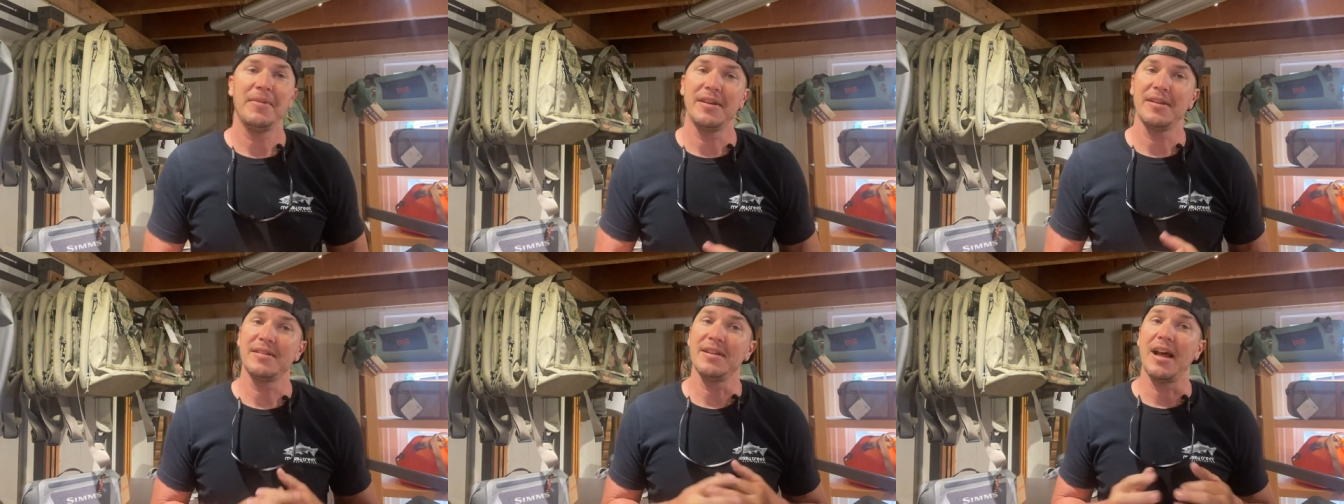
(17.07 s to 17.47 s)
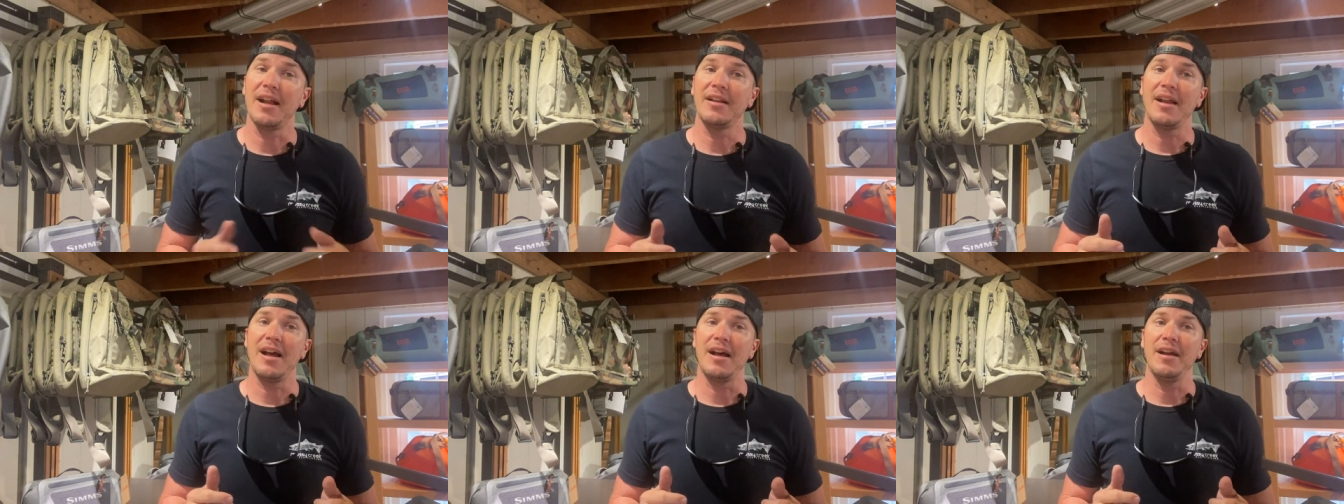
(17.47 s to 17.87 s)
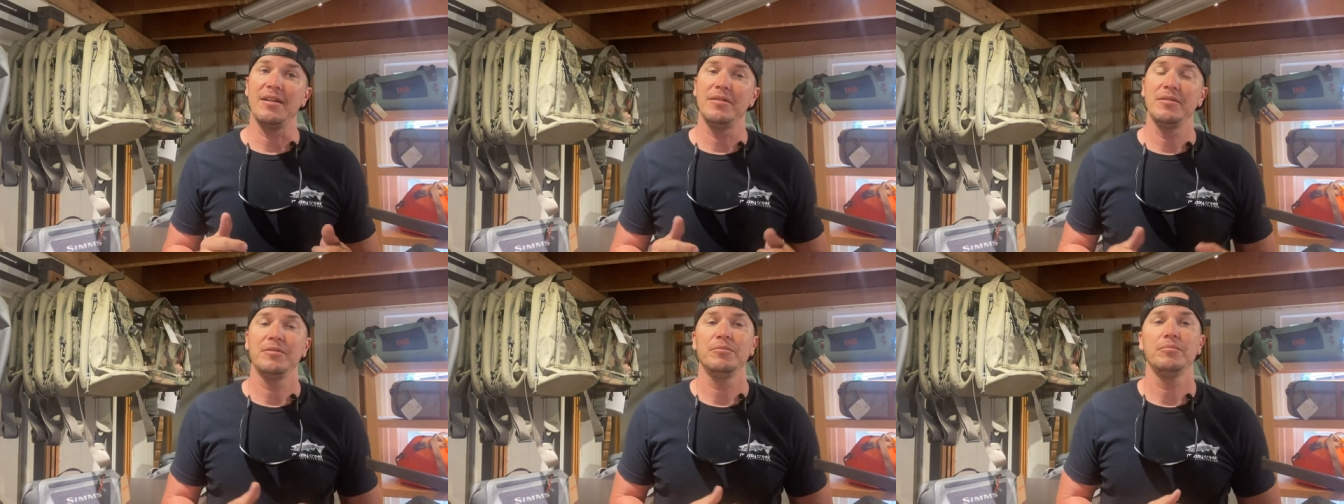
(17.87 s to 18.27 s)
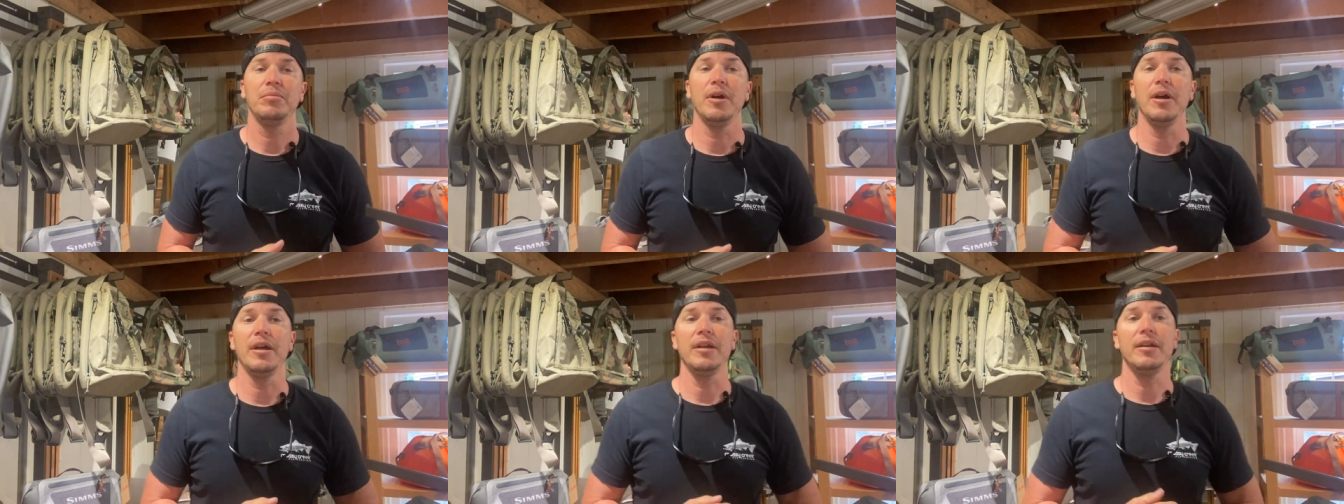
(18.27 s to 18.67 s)
It's not a lot,
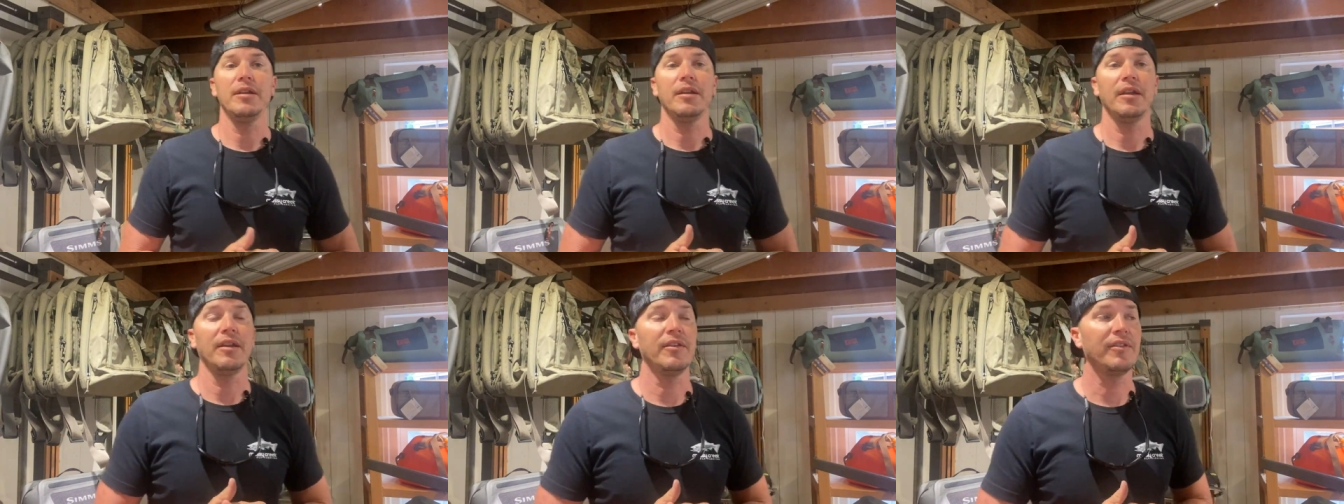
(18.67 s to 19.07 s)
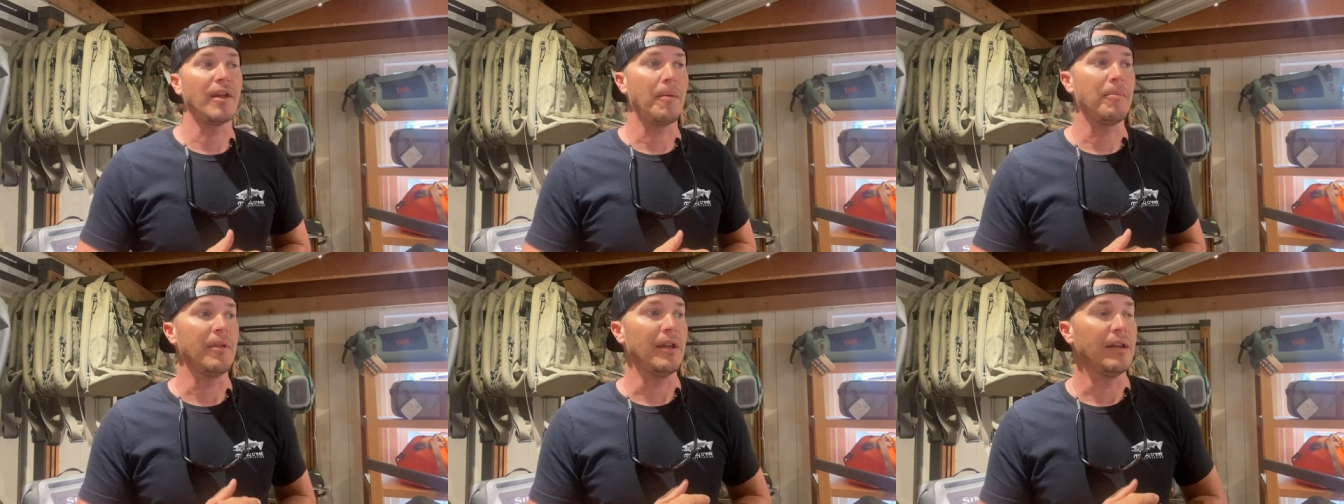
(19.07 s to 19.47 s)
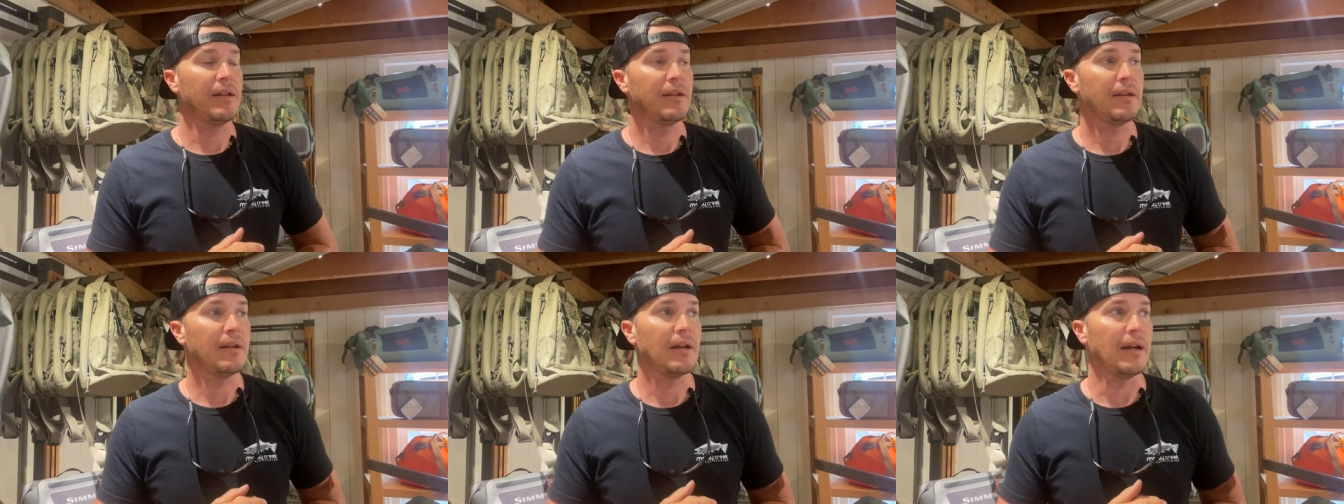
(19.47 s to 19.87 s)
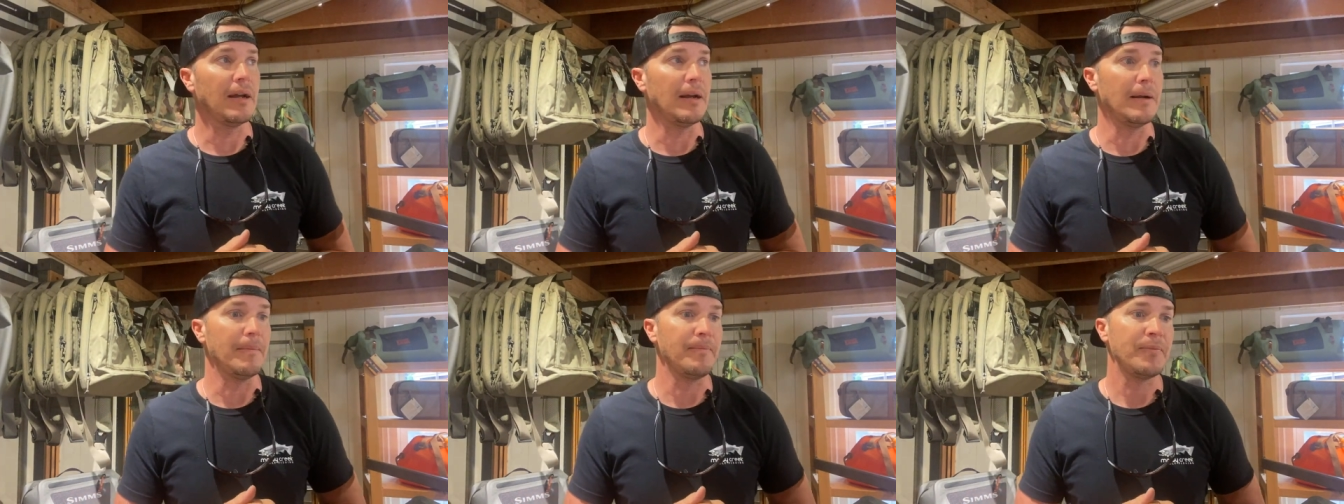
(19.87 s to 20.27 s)
but it's something.
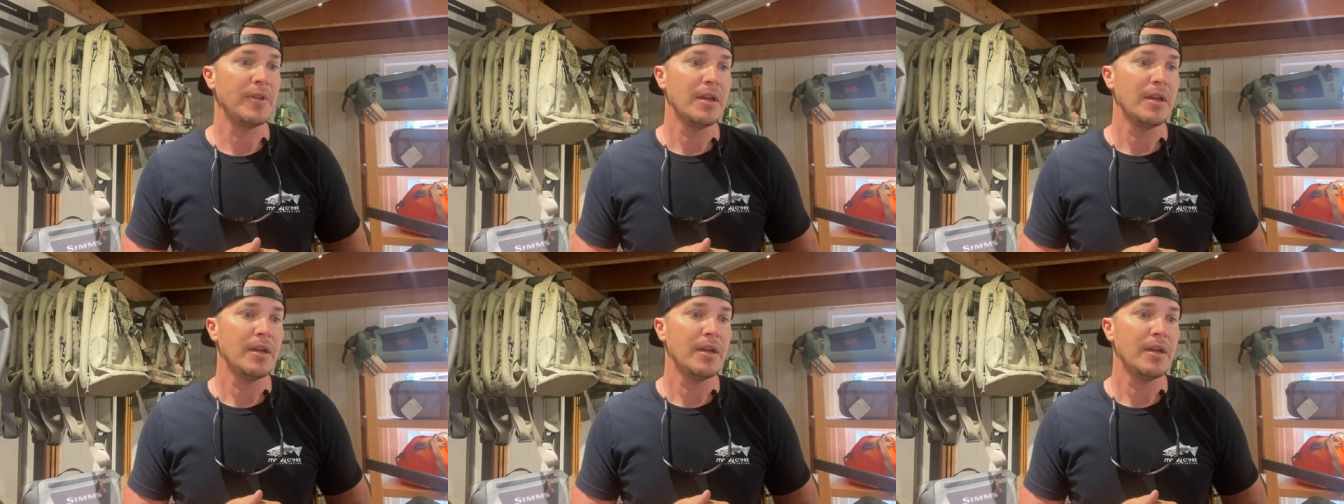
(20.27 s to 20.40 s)
Um,